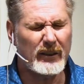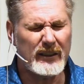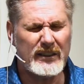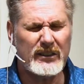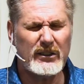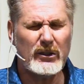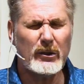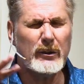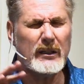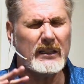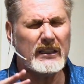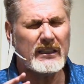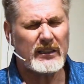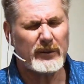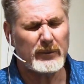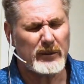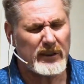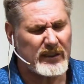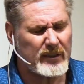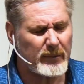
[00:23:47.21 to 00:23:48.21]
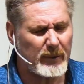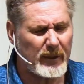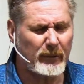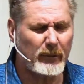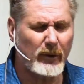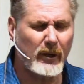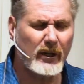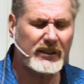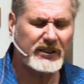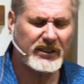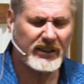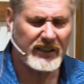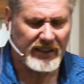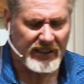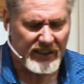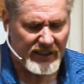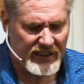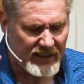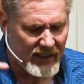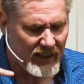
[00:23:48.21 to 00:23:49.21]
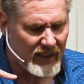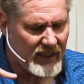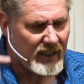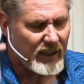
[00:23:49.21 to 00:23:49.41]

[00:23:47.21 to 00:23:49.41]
it's so easy when somebody wrongs you to just